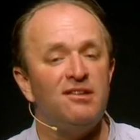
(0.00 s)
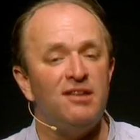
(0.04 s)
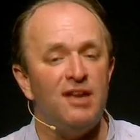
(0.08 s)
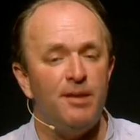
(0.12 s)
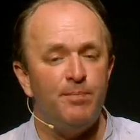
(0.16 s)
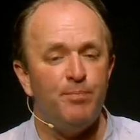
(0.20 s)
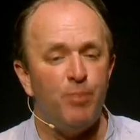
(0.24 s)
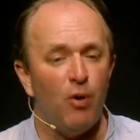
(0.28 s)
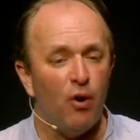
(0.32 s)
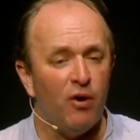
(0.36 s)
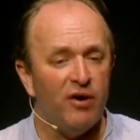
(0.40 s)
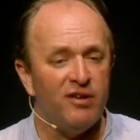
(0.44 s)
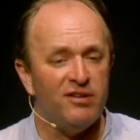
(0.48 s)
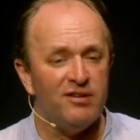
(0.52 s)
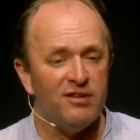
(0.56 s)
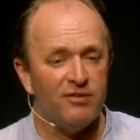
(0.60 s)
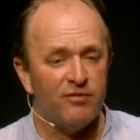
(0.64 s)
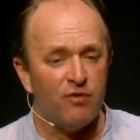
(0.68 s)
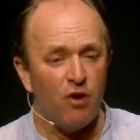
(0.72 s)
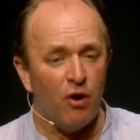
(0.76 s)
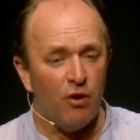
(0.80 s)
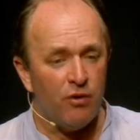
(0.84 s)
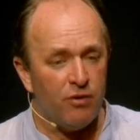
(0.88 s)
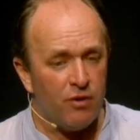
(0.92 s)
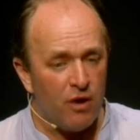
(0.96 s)
sepoys
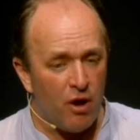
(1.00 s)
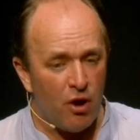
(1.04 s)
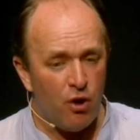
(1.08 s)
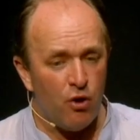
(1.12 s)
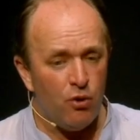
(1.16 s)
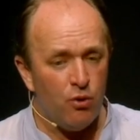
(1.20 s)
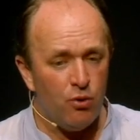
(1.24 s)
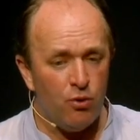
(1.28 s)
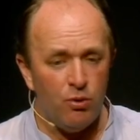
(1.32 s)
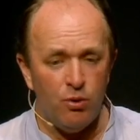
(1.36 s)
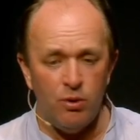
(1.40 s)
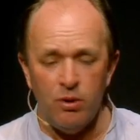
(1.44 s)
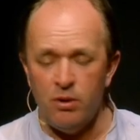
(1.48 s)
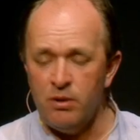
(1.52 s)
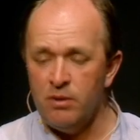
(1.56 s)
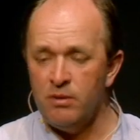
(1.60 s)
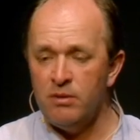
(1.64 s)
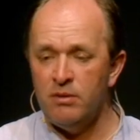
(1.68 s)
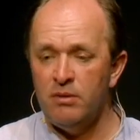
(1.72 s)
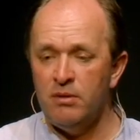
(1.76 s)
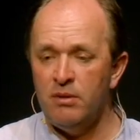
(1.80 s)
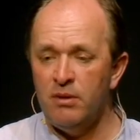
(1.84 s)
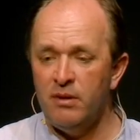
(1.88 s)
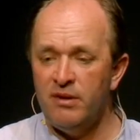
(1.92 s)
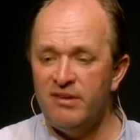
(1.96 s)
have got no
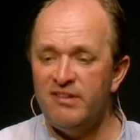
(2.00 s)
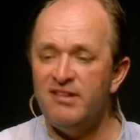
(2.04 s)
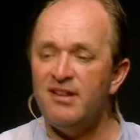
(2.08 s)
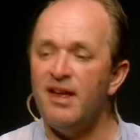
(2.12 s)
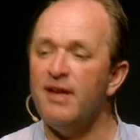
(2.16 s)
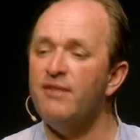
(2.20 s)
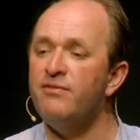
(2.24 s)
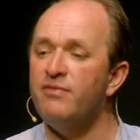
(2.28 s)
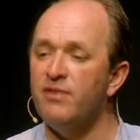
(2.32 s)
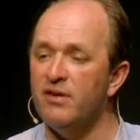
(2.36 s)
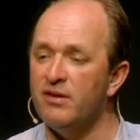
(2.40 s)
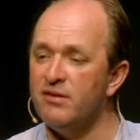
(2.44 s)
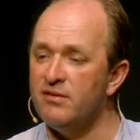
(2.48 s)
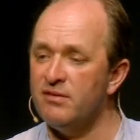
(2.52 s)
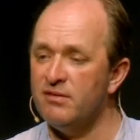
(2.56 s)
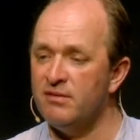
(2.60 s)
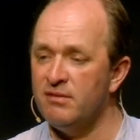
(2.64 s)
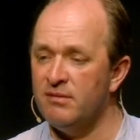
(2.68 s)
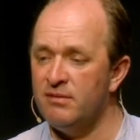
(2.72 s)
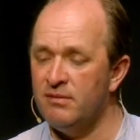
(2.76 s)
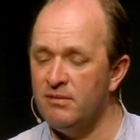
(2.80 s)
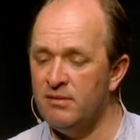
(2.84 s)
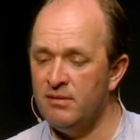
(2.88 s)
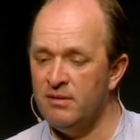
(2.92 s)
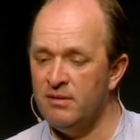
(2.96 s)
saviors.